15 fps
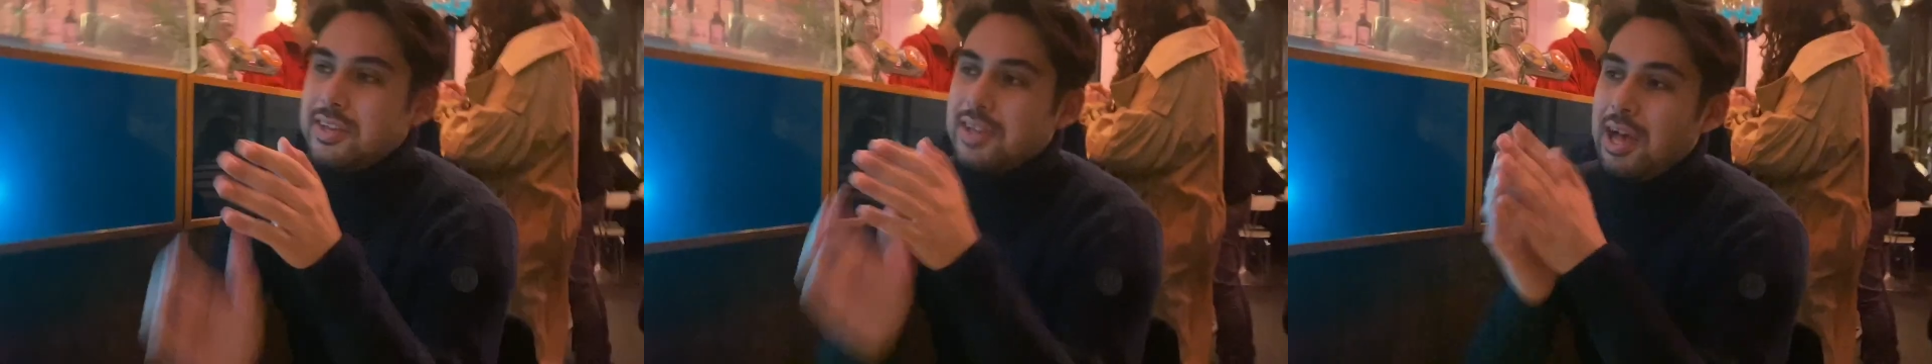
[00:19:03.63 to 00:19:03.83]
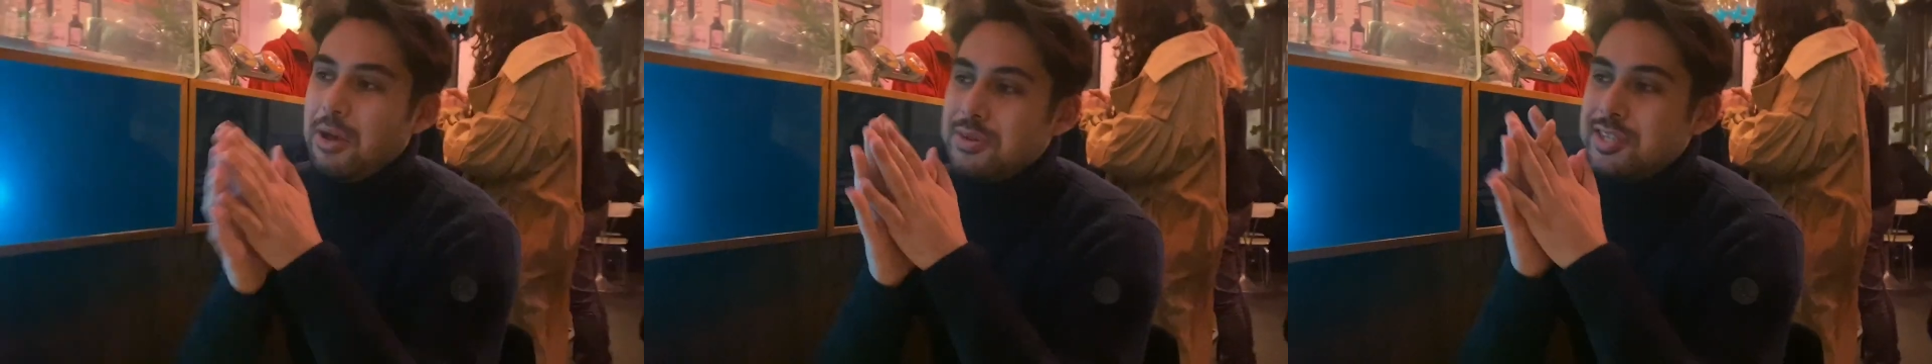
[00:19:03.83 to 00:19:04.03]

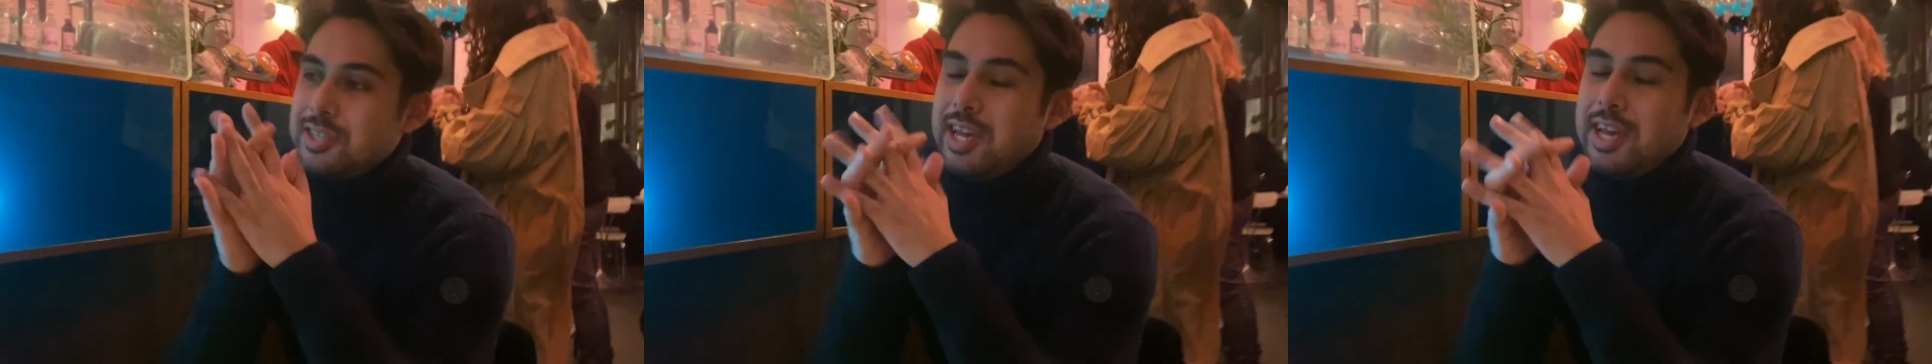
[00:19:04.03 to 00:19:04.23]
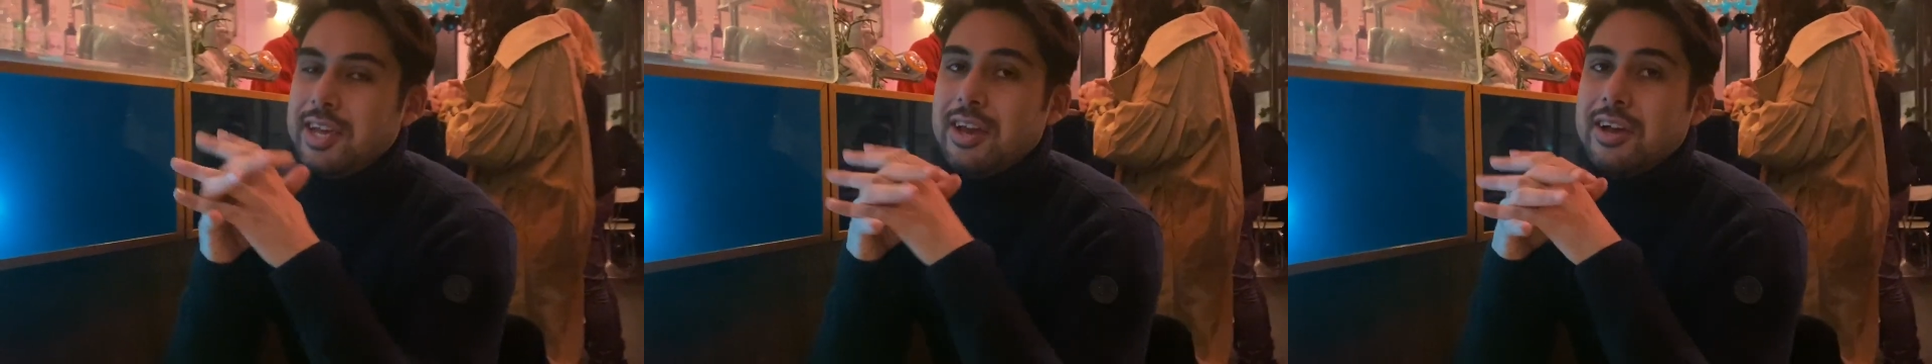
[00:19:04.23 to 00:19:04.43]
I will
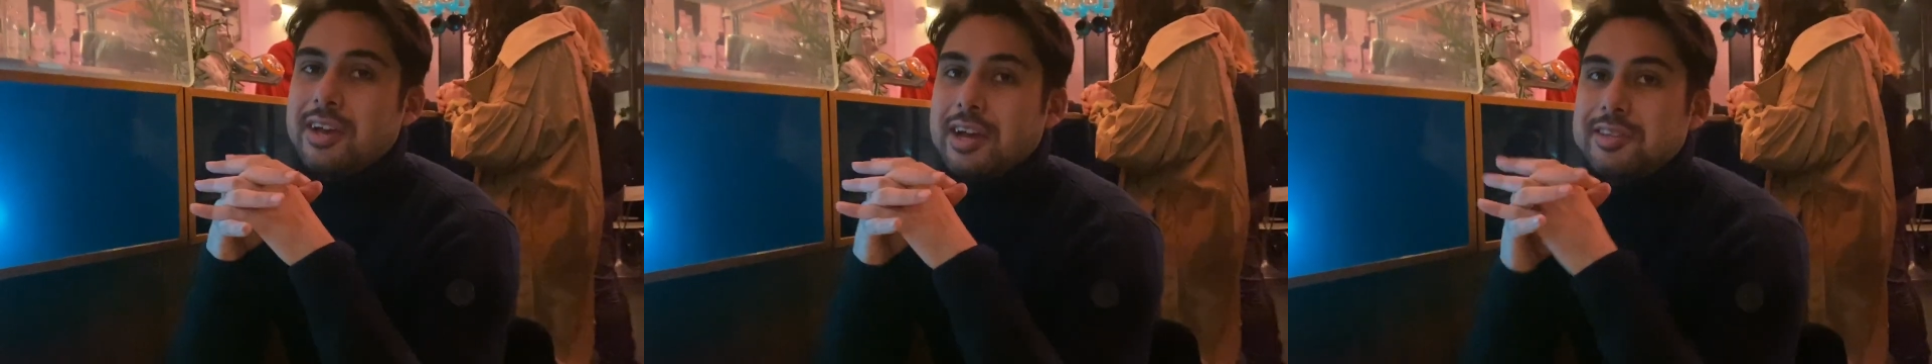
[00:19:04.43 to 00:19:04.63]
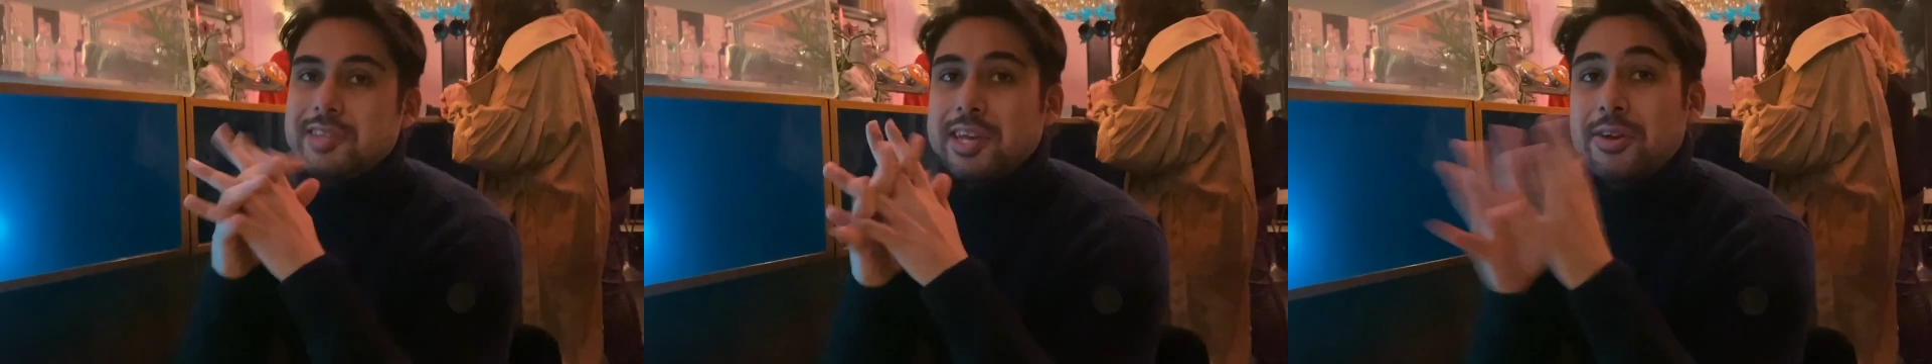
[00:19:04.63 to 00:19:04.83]
say a
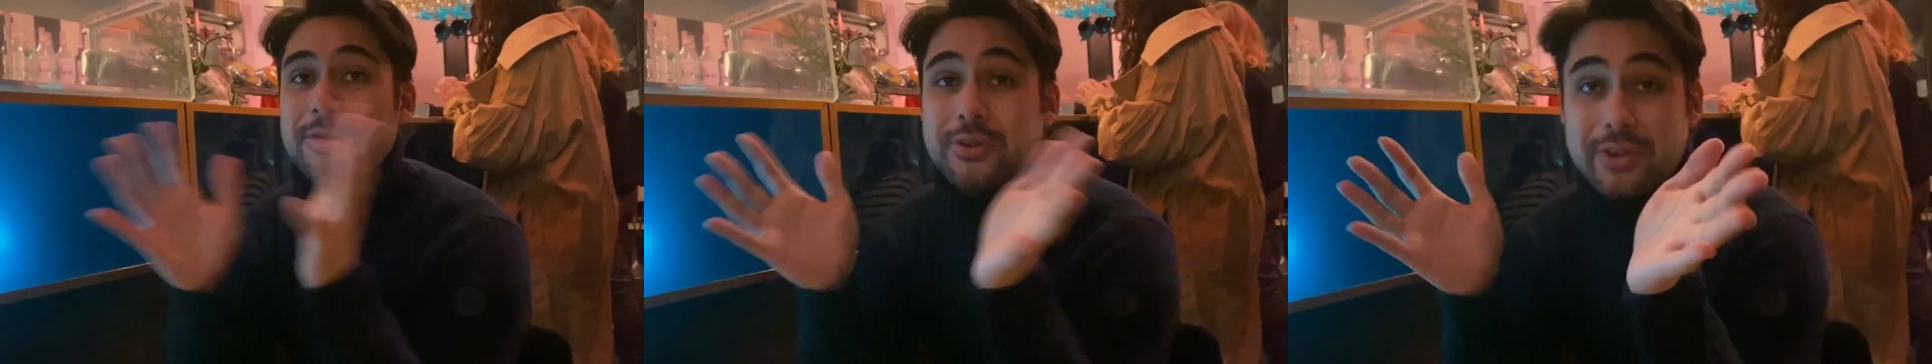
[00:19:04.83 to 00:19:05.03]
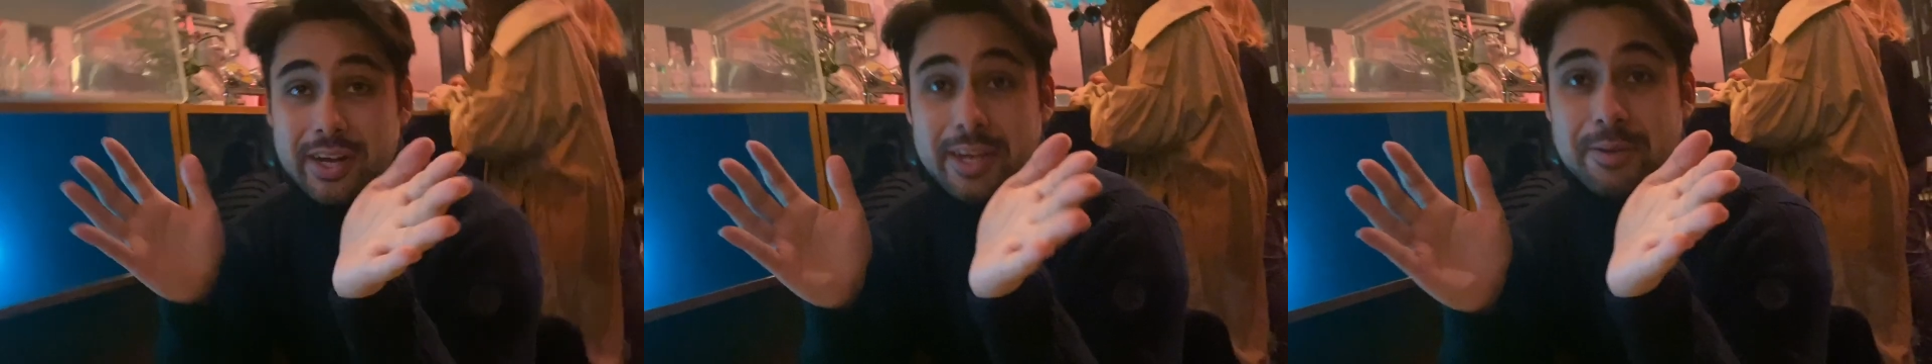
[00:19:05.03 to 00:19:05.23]

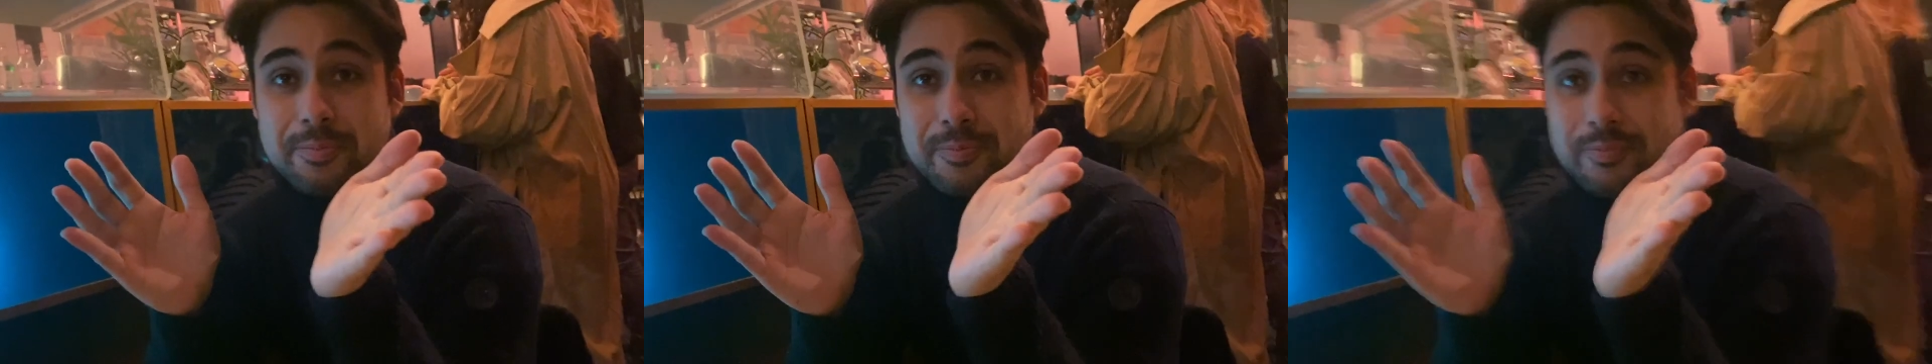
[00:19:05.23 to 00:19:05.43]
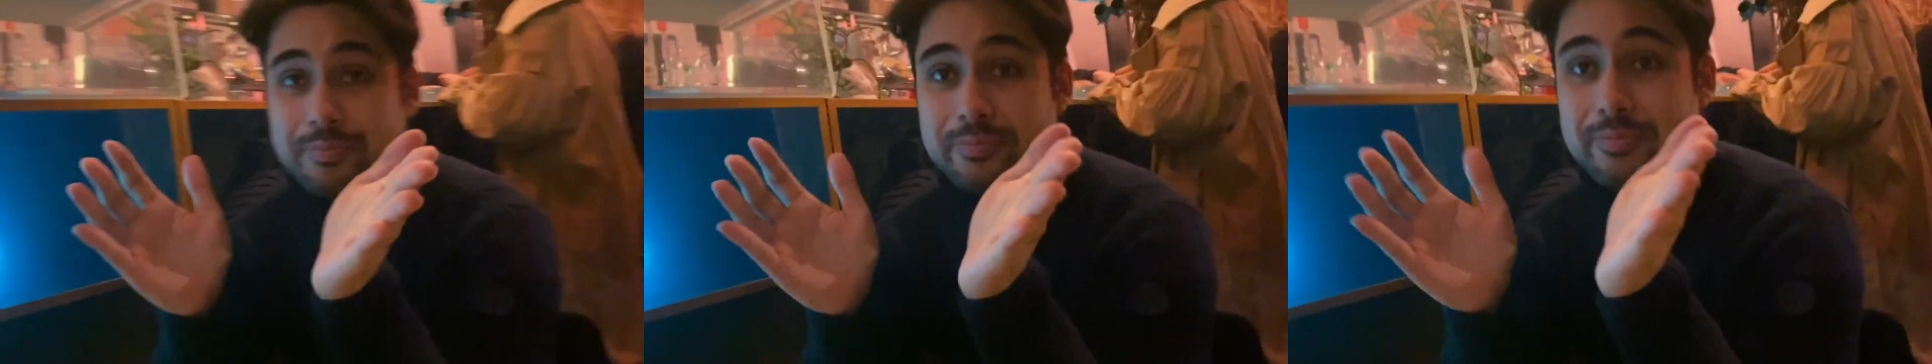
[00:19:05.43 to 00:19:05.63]
category.
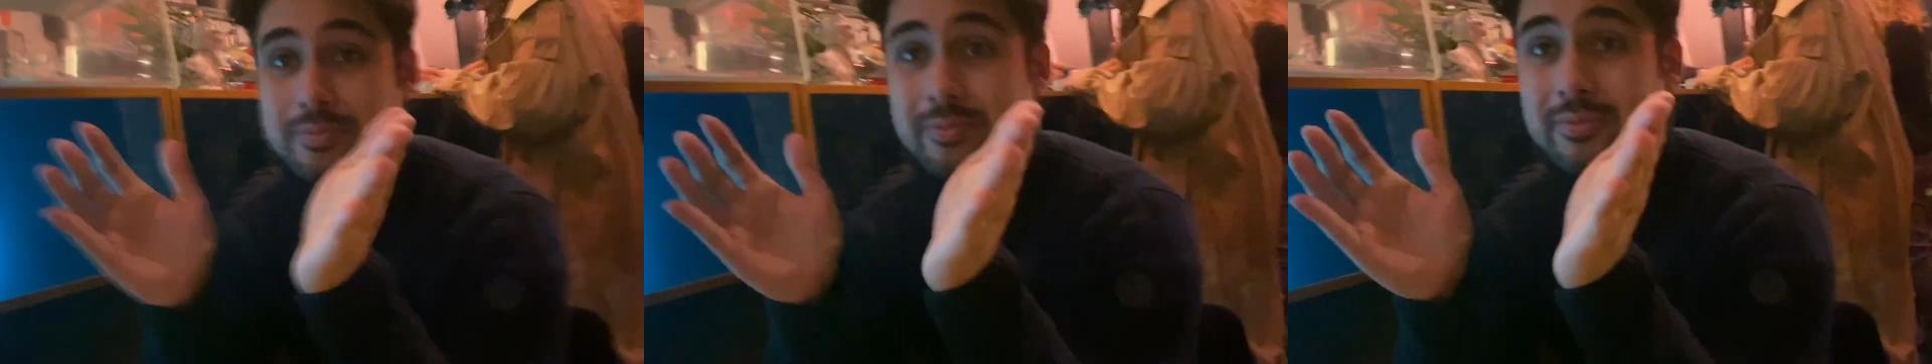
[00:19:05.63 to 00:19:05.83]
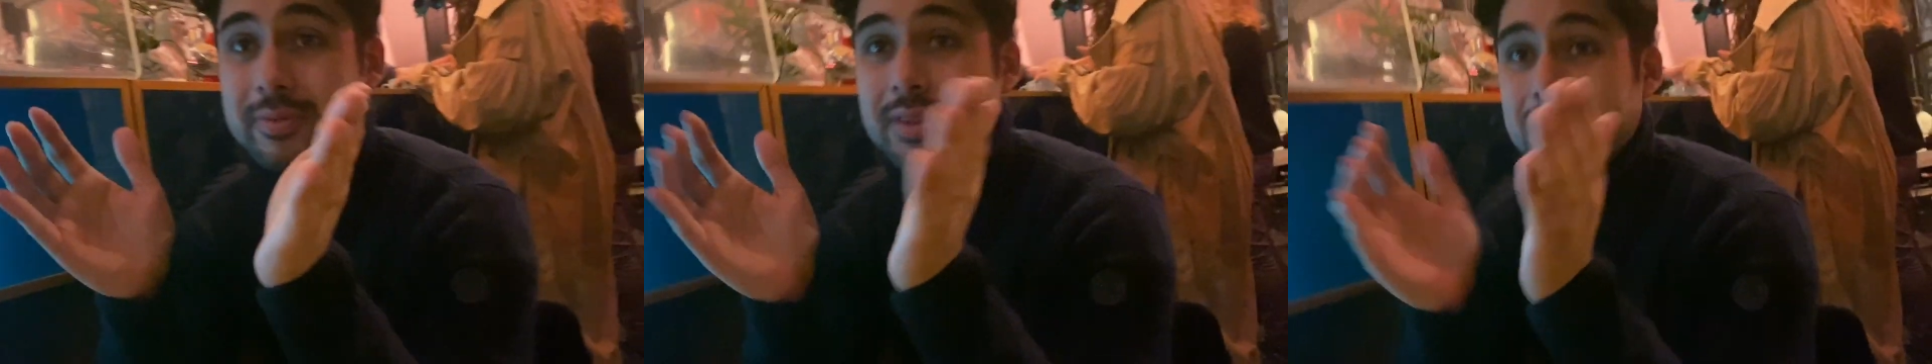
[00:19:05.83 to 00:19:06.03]

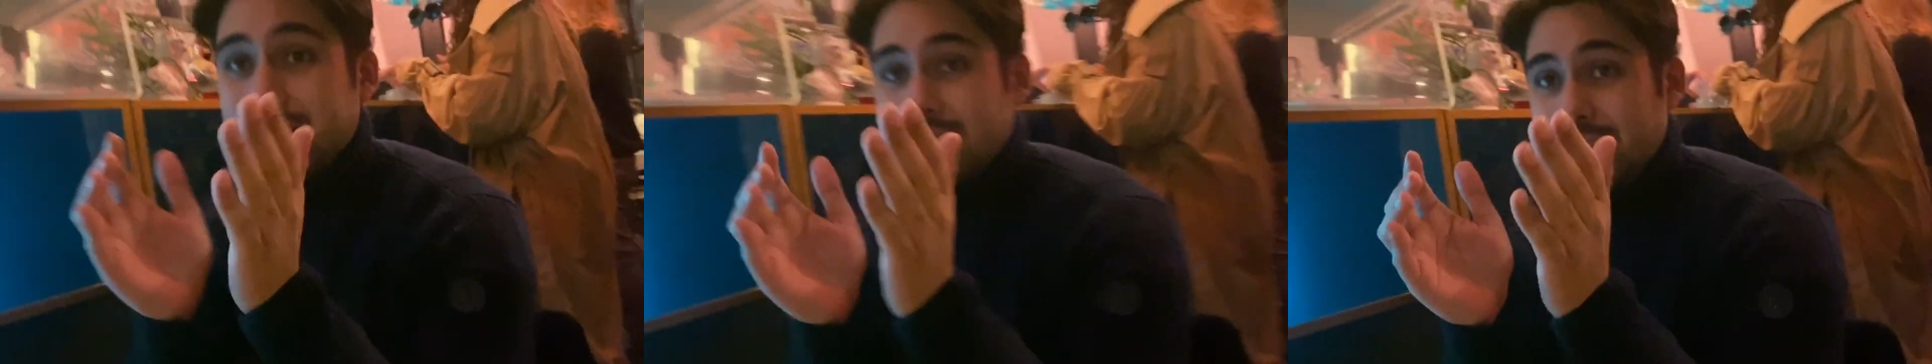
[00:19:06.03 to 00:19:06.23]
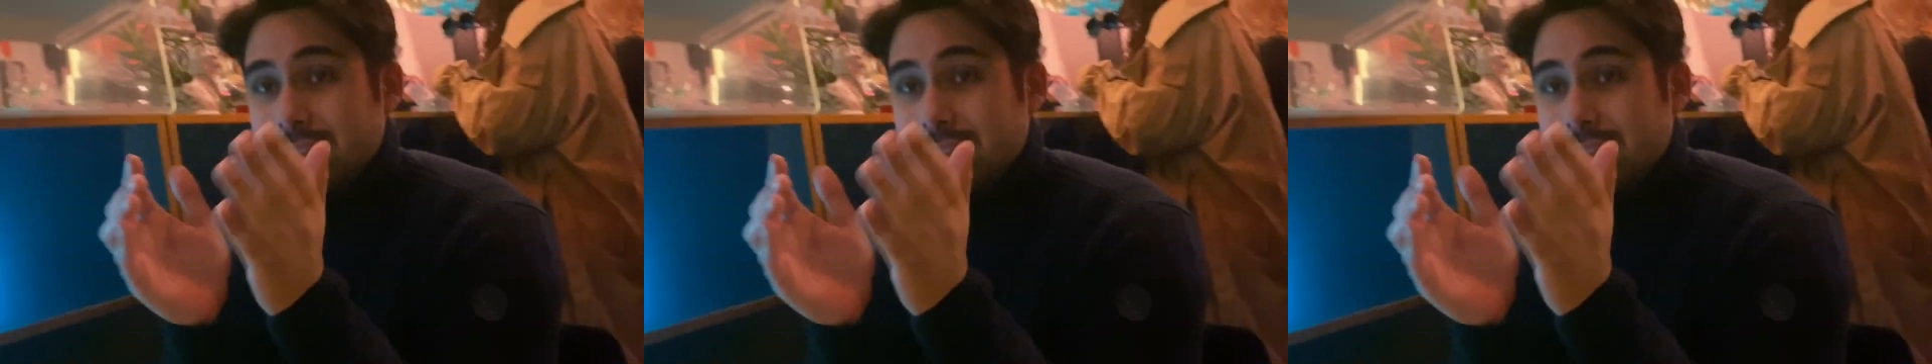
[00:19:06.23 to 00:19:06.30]
Category.